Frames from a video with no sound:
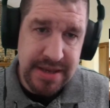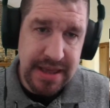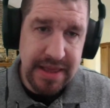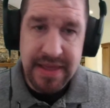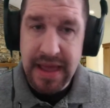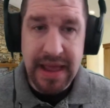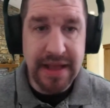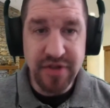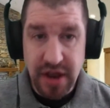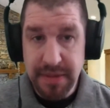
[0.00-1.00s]

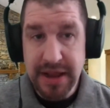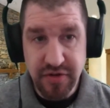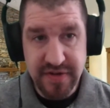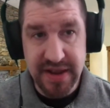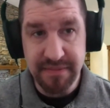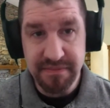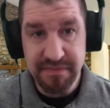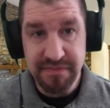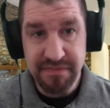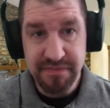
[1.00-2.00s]
it's going to be interesting
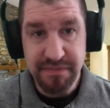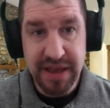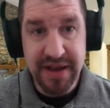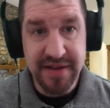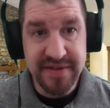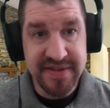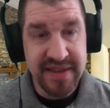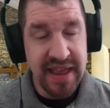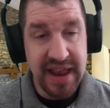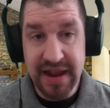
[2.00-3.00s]
because,
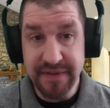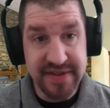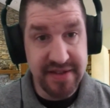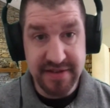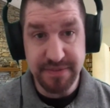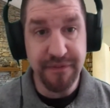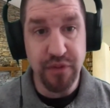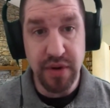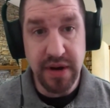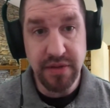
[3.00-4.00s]
and I've said this
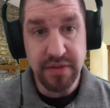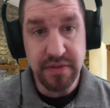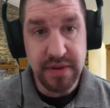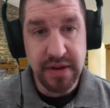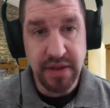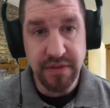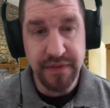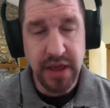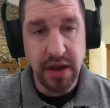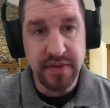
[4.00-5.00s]
before in other in other
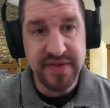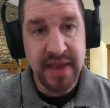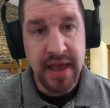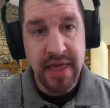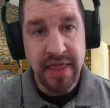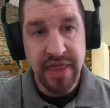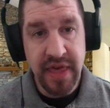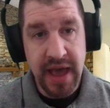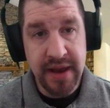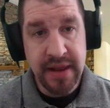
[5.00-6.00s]
videos,
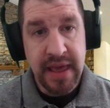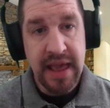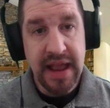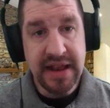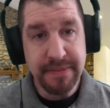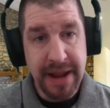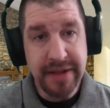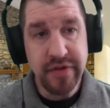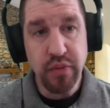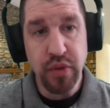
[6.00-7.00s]
that it
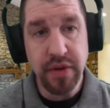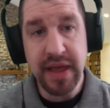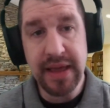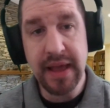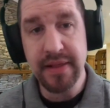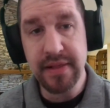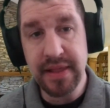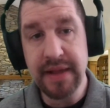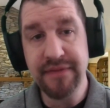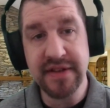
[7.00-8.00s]
depends on where they
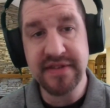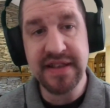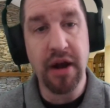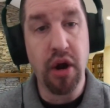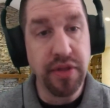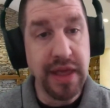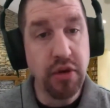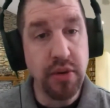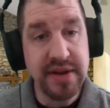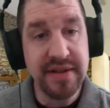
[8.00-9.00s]
leave this. Are they
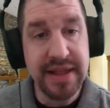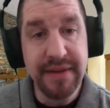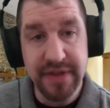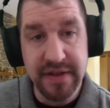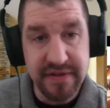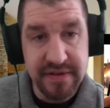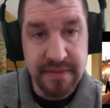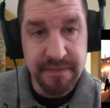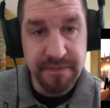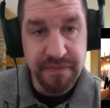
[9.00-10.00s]
going to leave this
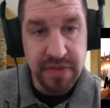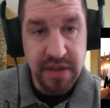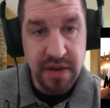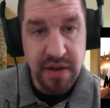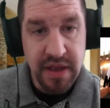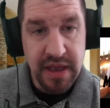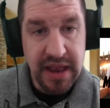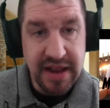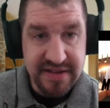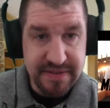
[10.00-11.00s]

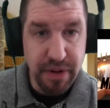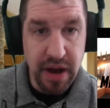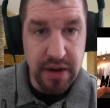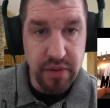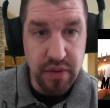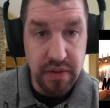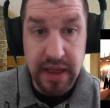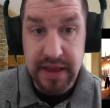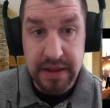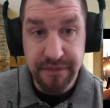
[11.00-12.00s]
in a spot
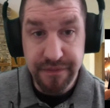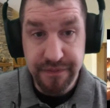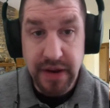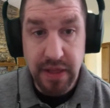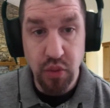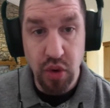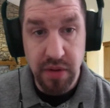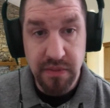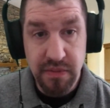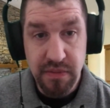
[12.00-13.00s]
like Infinity War,
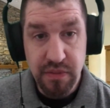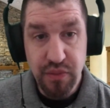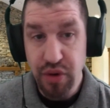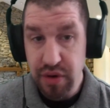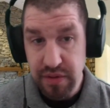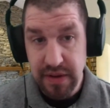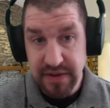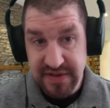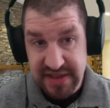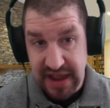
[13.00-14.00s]
where
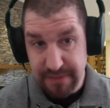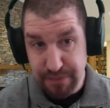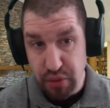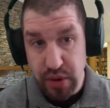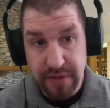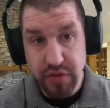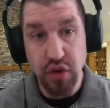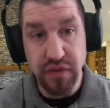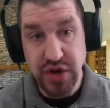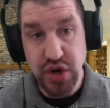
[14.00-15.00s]
it's that point of
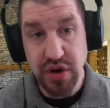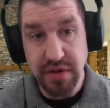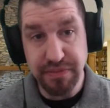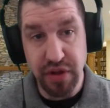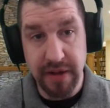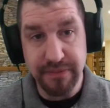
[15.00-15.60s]
no return plot